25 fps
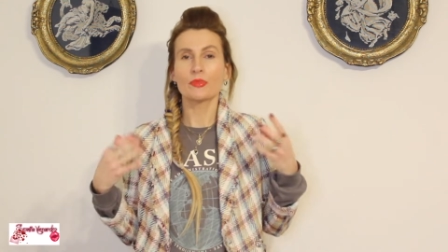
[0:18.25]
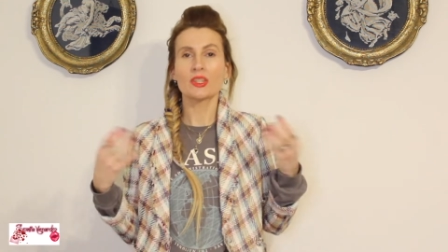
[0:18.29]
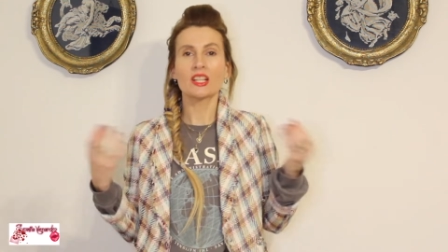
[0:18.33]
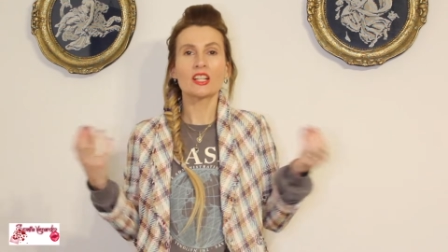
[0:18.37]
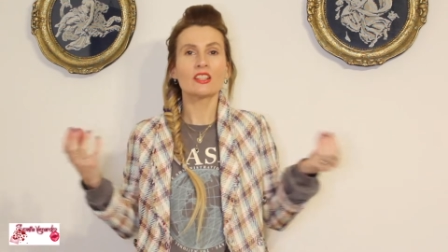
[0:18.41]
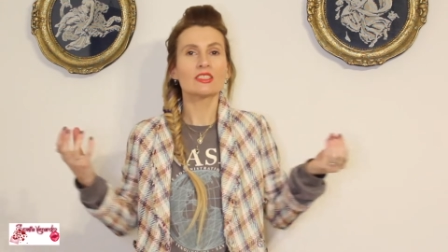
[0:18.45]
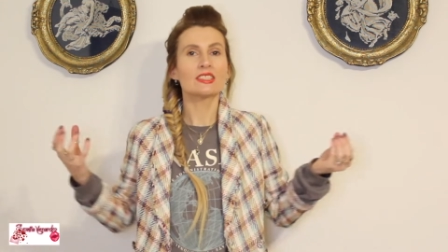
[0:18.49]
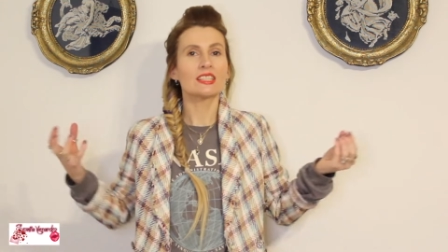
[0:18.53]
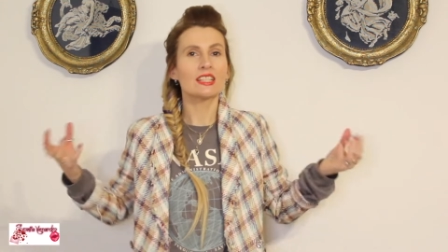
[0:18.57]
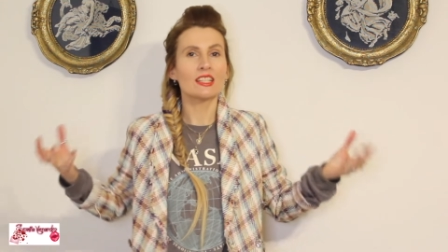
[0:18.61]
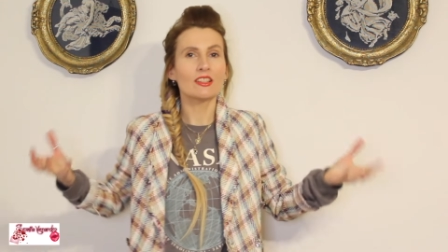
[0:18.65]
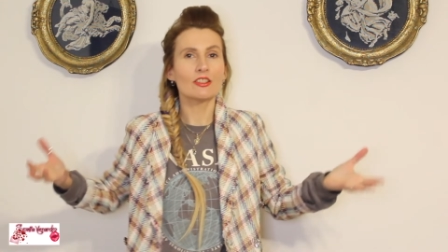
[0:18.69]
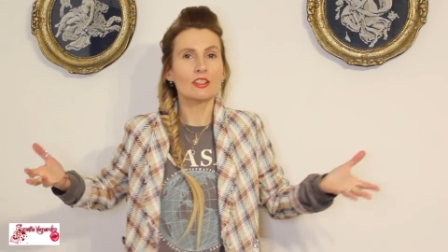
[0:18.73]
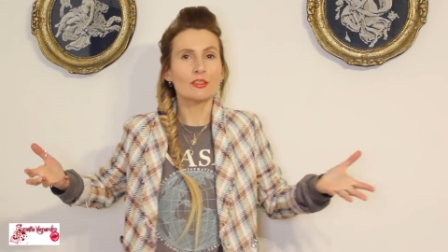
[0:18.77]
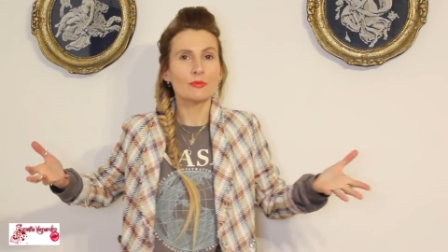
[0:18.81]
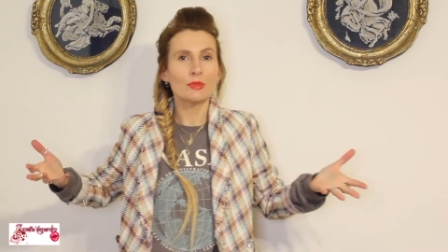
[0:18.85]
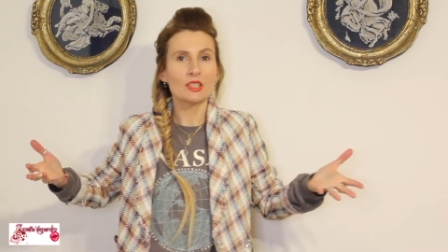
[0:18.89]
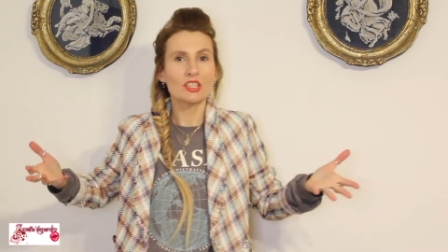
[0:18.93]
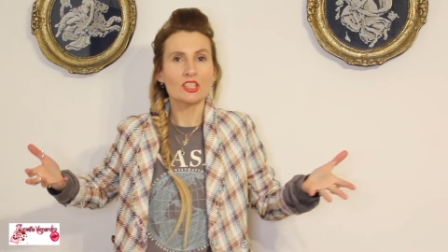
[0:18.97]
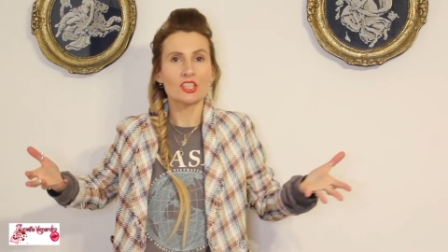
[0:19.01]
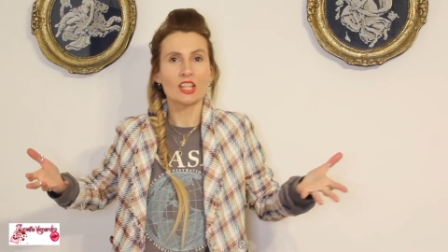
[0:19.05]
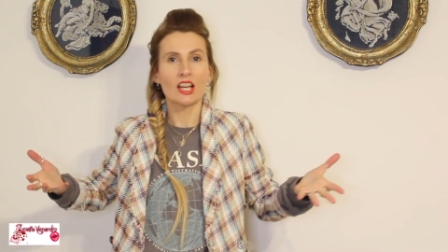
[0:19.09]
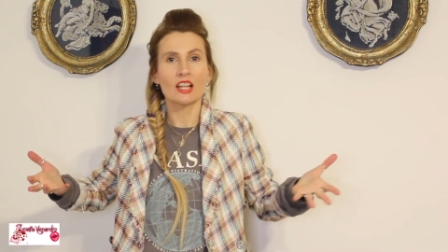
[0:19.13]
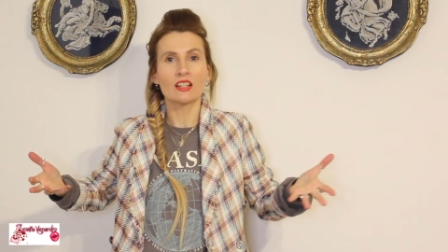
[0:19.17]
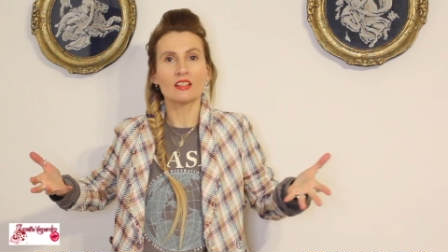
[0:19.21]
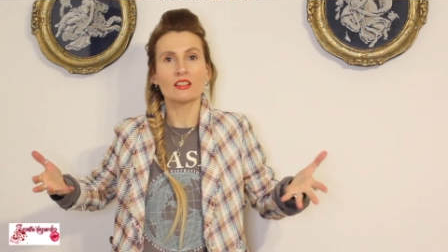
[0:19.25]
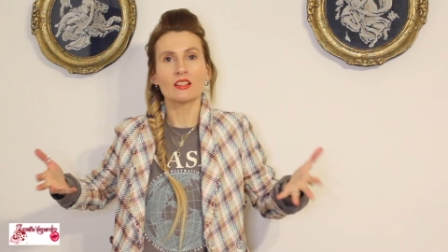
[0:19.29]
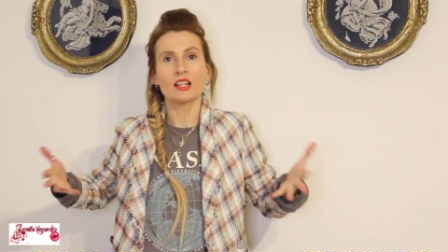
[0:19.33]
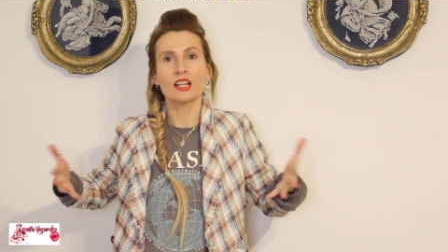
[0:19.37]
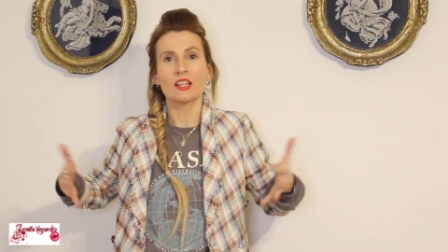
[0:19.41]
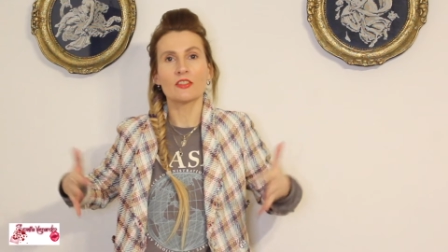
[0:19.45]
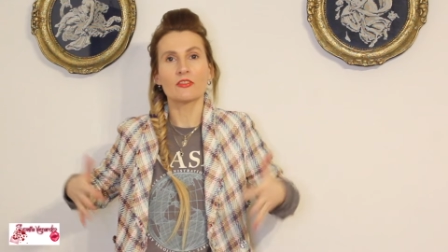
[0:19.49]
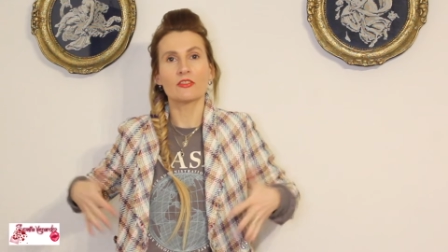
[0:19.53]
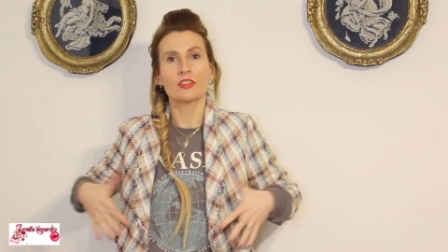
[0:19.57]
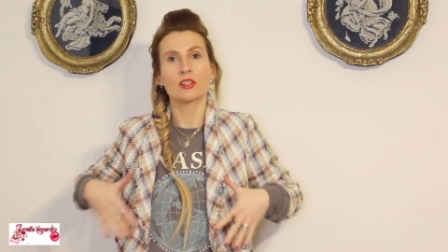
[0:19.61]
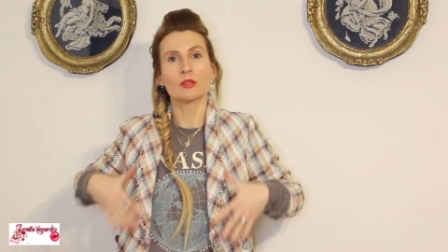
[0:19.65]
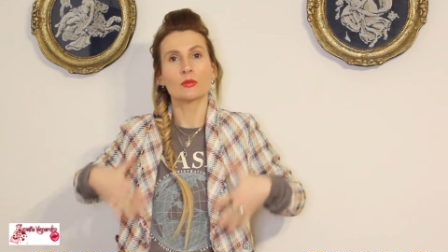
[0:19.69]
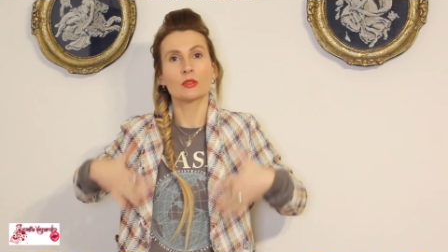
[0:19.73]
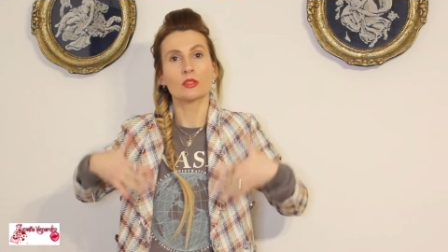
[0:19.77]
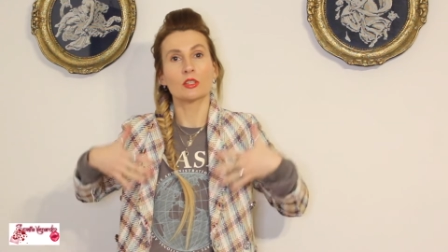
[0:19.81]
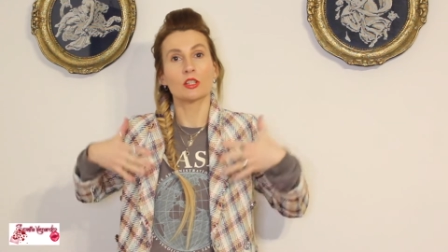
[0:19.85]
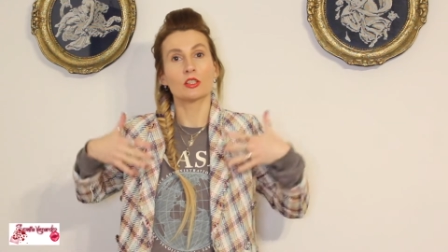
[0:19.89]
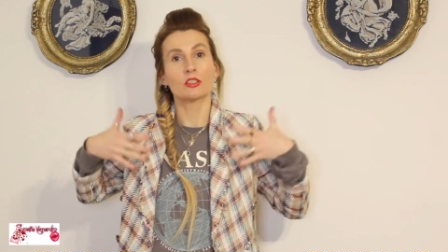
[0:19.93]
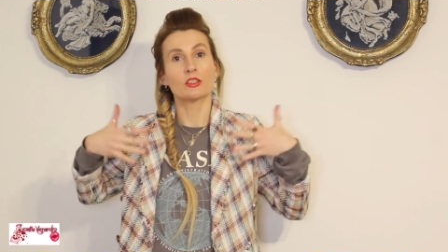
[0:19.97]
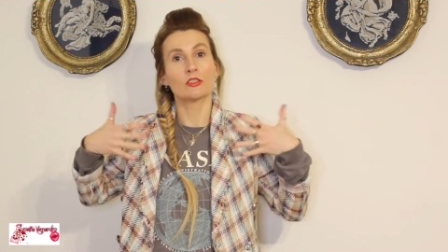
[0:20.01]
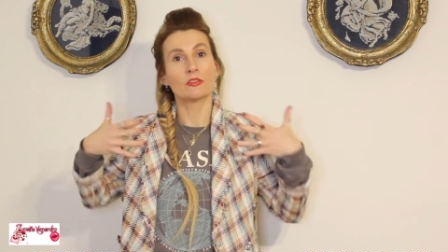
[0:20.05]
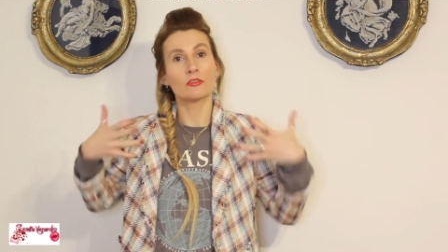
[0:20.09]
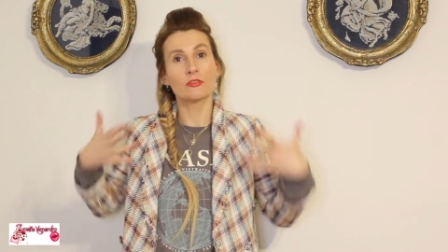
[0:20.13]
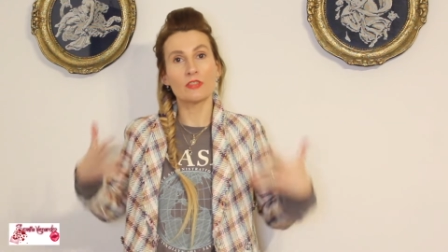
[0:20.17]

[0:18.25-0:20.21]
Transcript: because here on my channel I film a lot of